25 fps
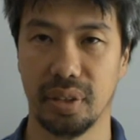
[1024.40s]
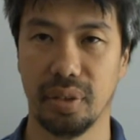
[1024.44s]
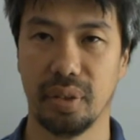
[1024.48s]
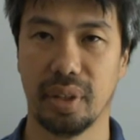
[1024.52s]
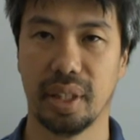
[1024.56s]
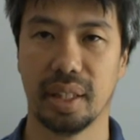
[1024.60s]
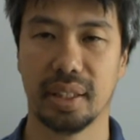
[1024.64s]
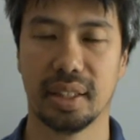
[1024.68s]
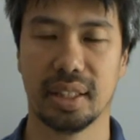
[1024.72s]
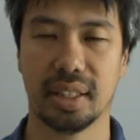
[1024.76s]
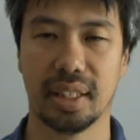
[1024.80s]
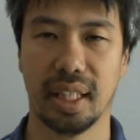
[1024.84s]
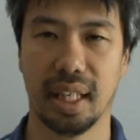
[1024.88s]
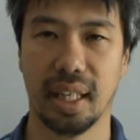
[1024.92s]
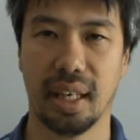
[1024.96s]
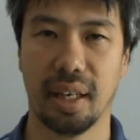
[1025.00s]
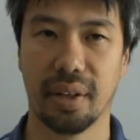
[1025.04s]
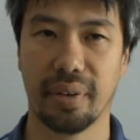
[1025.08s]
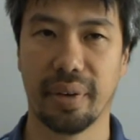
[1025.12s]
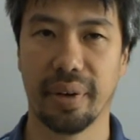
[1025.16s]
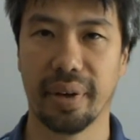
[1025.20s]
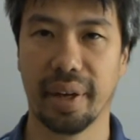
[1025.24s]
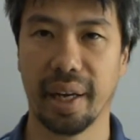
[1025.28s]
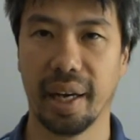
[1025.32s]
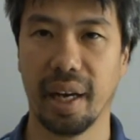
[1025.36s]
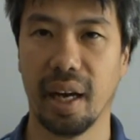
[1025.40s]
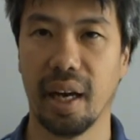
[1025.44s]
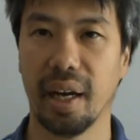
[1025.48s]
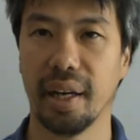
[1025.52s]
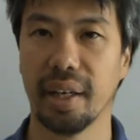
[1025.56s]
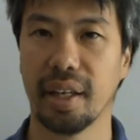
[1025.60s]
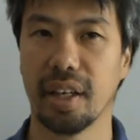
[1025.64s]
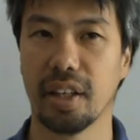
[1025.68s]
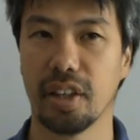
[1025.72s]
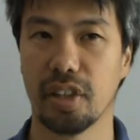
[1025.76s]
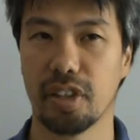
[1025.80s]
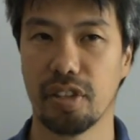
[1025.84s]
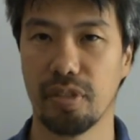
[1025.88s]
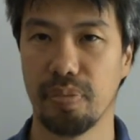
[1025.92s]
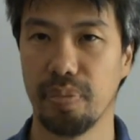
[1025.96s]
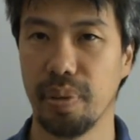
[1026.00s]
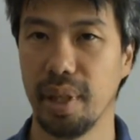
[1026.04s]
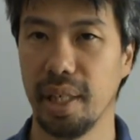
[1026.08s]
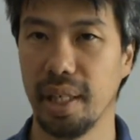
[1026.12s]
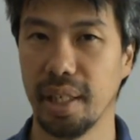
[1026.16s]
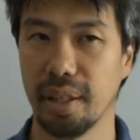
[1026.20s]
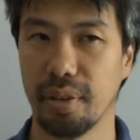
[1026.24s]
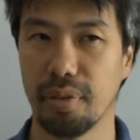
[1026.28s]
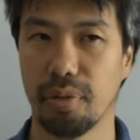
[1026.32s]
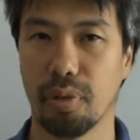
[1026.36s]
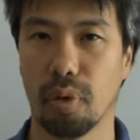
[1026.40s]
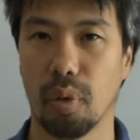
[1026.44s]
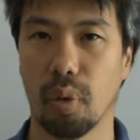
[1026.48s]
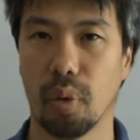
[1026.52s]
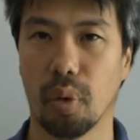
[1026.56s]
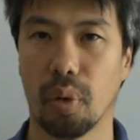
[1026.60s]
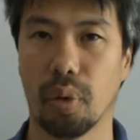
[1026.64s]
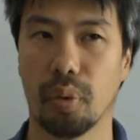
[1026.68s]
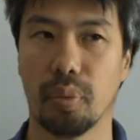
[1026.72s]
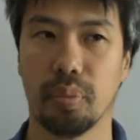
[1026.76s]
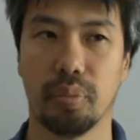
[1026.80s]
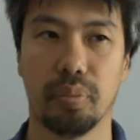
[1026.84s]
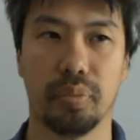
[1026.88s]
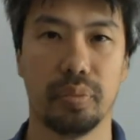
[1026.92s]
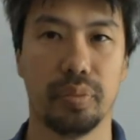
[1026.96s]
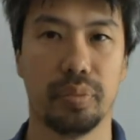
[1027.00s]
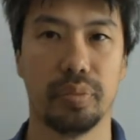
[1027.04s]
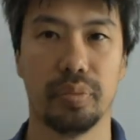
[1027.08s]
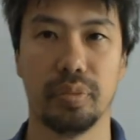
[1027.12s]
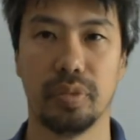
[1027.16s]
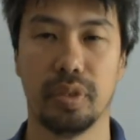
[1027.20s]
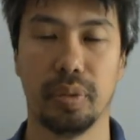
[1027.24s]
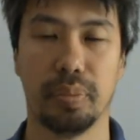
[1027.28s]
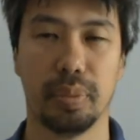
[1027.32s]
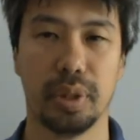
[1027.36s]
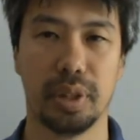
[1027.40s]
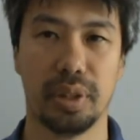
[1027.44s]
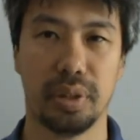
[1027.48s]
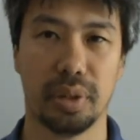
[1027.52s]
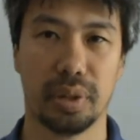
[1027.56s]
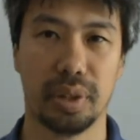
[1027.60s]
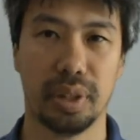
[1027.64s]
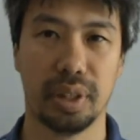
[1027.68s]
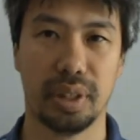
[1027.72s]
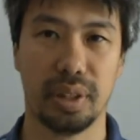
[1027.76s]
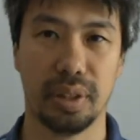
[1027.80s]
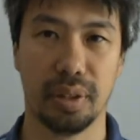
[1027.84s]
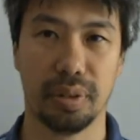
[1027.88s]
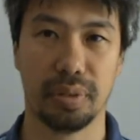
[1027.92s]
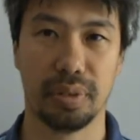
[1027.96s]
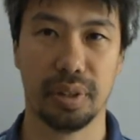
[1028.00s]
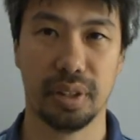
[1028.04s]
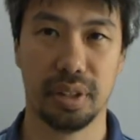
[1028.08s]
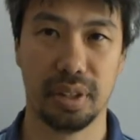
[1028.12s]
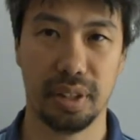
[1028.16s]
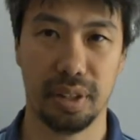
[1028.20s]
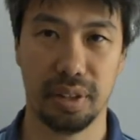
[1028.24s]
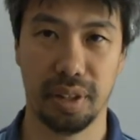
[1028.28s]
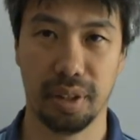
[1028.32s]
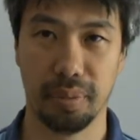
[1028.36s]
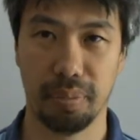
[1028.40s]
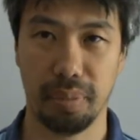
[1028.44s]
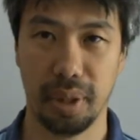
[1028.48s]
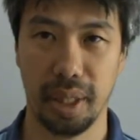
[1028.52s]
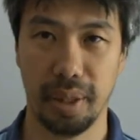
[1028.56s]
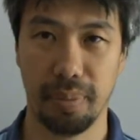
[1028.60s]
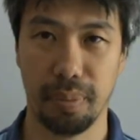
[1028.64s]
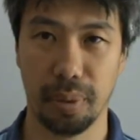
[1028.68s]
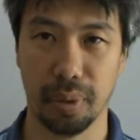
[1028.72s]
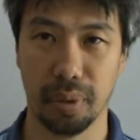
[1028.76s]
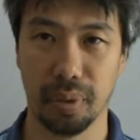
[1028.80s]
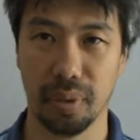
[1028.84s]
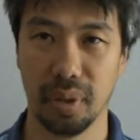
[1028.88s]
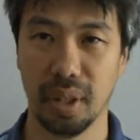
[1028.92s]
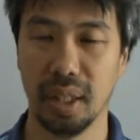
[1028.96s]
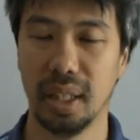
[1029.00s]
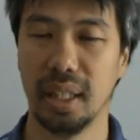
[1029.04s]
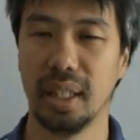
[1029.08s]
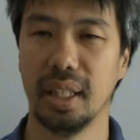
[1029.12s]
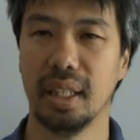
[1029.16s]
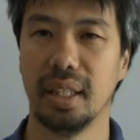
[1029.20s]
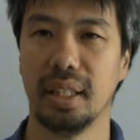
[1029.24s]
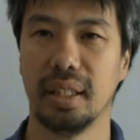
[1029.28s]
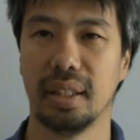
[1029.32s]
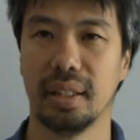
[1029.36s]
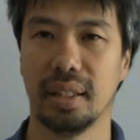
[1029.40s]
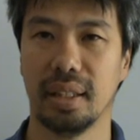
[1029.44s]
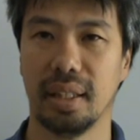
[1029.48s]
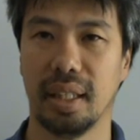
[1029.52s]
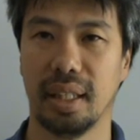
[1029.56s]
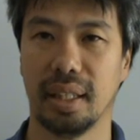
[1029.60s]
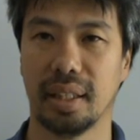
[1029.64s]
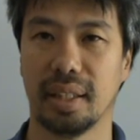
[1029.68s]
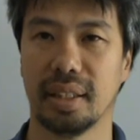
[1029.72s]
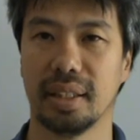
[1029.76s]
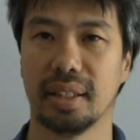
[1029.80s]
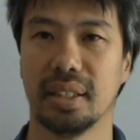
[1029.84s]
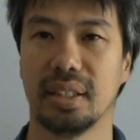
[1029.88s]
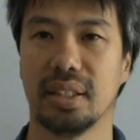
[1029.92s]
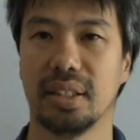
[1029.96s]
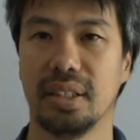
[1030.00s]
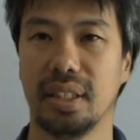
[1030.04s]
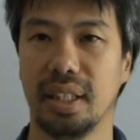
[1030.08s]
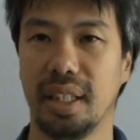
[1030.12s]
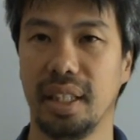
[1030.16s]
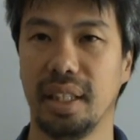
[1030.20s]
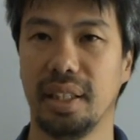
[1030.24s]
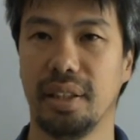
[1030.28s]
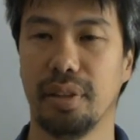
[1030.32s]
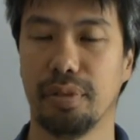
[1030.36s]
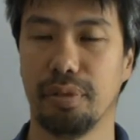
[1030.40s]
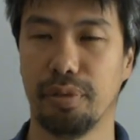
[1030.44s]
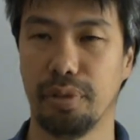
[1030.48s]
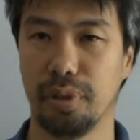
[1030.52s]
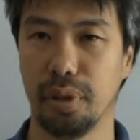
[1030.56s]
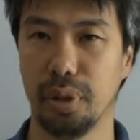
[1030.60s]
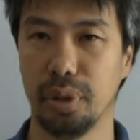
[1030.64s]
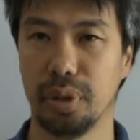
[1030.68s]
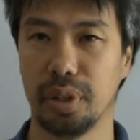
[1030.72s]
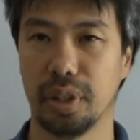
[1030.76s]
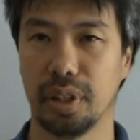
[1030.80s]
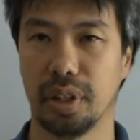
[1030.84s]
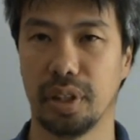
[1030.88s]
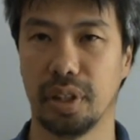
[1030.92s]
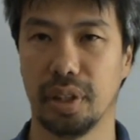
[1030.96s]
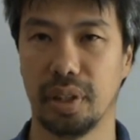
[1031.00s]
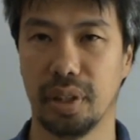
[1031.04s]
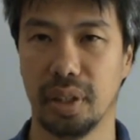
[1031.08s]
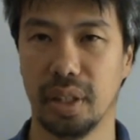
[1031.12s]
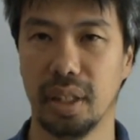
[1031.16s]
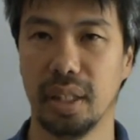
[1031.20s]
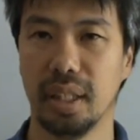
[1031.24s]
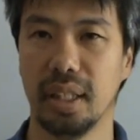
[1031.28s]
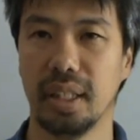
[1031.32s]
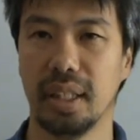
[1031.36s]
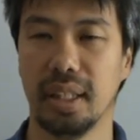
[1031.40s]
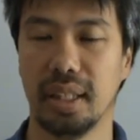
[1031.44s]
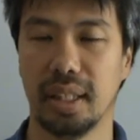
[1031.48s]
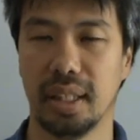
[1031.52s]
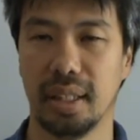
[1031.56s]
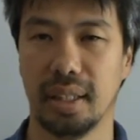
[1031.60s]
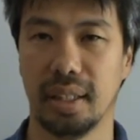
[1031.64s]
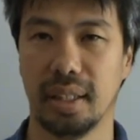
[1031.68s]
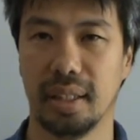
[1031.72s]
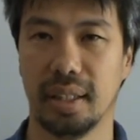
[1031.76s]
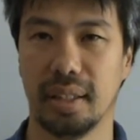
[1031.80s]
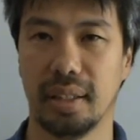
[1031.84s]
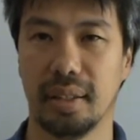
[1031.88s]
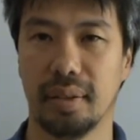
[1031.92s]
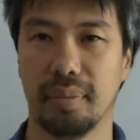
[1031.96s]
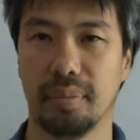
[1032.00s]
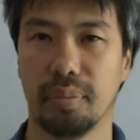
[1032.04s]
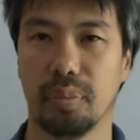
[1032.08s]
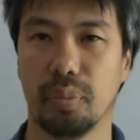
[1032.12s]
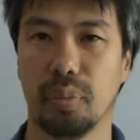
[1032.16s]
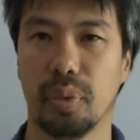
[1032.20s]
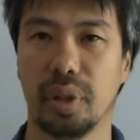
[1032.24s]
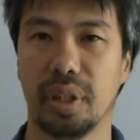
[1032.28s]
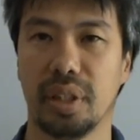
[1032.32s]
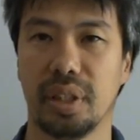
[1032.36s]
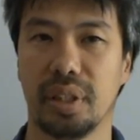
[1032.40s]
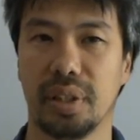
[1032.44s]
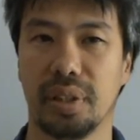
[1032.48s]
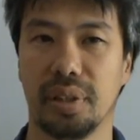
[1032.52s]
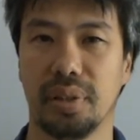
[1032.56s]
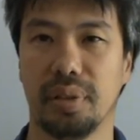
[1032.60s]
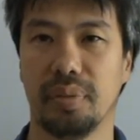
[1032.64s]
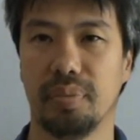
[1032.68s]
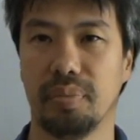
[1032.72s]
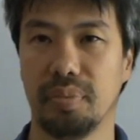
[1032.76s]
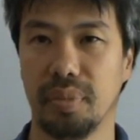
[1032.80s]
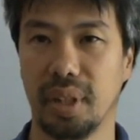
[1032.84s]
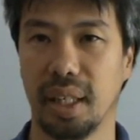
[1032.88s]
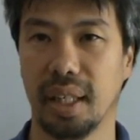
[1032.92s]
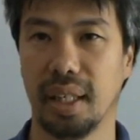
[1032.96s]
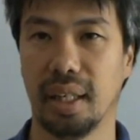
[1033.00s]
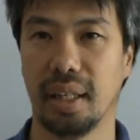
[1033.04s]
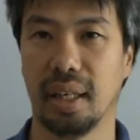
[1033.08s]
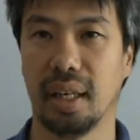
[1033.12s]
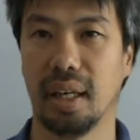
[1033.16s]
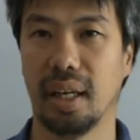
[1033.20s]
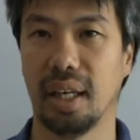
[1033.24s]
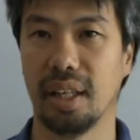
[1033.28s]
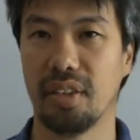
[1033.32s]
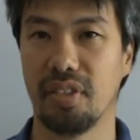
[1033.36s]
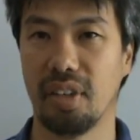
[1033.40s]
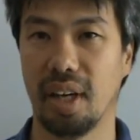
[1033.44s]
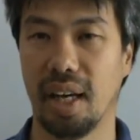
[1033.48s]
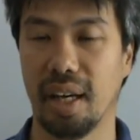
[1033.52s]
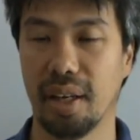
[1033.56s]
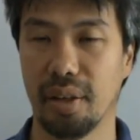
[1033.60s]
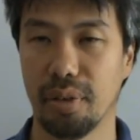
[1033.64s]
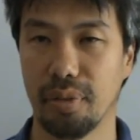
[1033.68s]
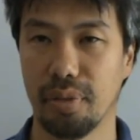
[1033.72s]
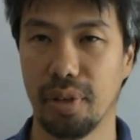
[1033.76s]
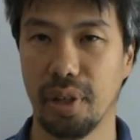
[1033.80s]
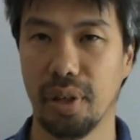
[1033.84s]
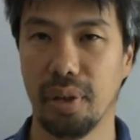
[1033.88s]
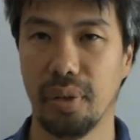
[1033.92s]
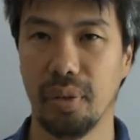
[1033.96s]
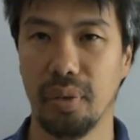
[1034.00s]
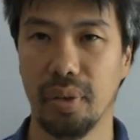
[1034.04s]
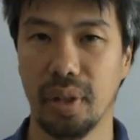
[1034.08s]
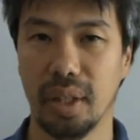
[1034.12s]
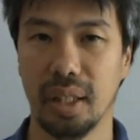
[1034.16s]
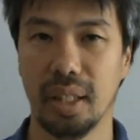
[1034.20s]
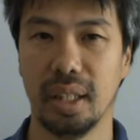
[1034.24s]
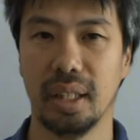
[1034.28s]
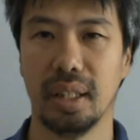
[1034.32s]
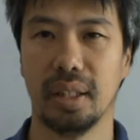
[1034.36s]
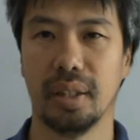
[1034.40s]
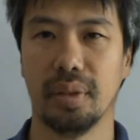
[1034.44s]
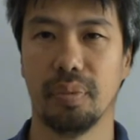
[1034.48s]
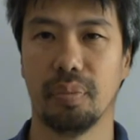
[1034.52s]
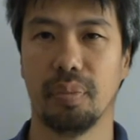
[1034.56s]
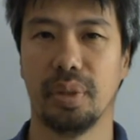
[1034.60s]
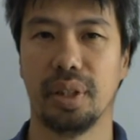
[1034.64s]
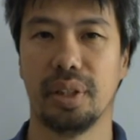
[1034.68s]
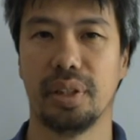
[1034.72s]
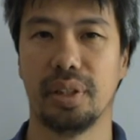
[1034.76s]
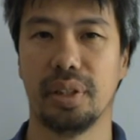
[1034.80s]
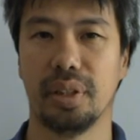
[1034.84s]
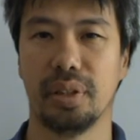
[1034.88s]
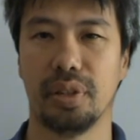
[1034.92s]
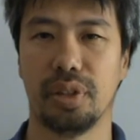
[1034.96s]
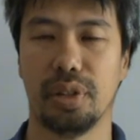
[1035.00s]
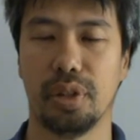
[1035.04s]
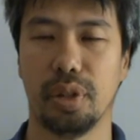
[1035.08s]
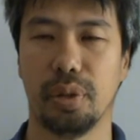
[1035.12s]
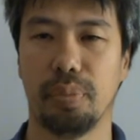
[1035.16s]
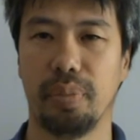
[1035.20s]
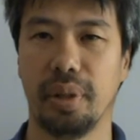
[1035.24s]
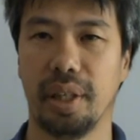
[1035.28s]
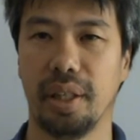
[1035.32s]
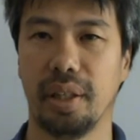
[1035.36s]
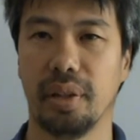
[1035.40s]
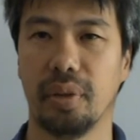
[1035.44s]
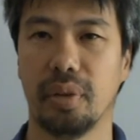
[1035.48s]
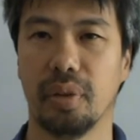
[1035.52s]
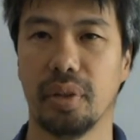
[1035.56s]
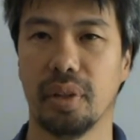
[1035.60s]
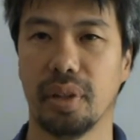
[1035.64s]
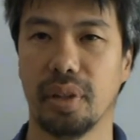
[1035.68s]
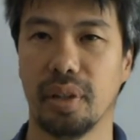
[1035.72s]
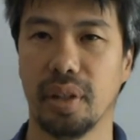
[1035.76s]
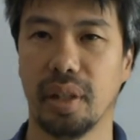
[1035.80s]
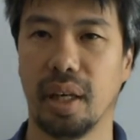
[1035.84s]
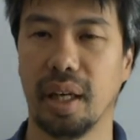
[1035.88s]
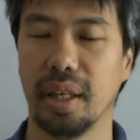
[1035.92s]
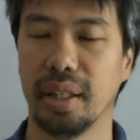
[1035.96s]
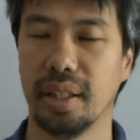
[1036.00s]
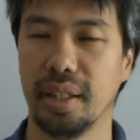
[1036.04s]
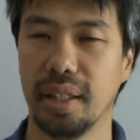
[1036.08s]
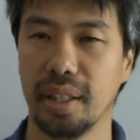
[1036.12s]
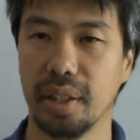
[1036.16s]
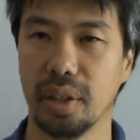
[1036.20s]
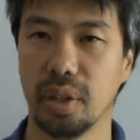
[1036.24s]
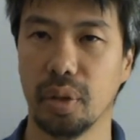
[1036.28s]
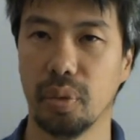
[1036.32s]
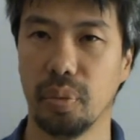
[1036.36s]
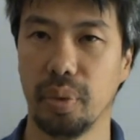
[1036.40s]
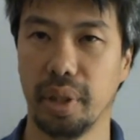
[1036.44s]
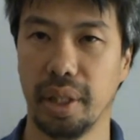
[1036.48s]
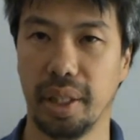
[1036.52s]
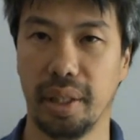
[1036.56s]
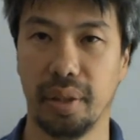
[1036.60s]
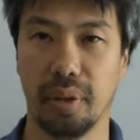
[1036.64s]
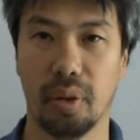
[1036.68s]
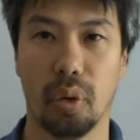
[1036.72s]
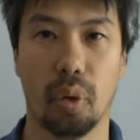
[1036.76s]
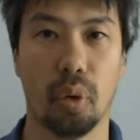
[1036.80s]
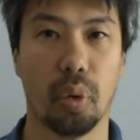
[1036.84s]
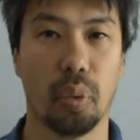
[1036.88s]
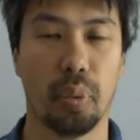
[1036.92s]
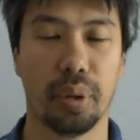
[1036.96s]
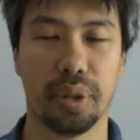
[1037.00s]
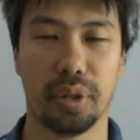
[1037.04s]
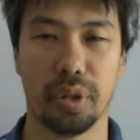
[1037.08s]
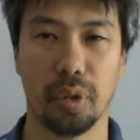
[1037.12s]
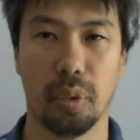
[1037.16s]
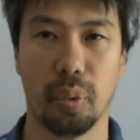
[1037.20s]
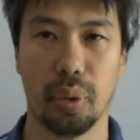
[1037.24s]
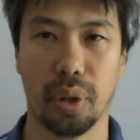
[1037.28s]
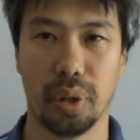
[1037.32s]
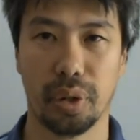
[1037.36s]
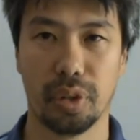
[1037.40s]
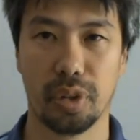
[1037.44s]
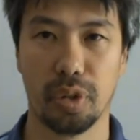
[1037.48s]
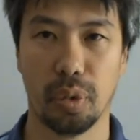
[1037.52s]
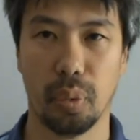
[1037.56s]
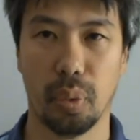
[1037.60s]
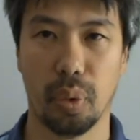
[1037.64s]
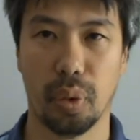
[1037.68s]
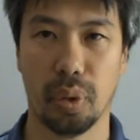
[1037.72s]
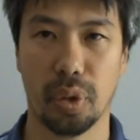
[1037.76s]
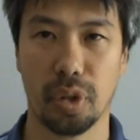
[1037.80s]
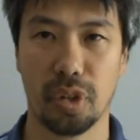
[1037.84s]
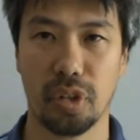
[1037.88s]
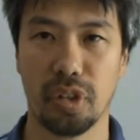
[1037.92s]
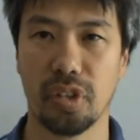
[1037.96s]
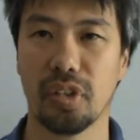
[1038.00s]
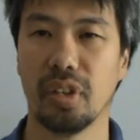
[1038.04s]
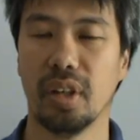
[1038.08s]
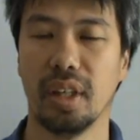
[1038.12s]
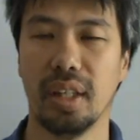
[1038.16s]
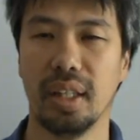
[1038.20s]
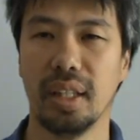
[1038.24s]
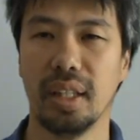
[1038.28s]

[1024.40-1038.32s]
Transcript: who can say like, okay, I can speak for the majority of the Syrian people, I can see the future uh, which yeah, lies ahead of you, which should be the ideal we all want to work towards.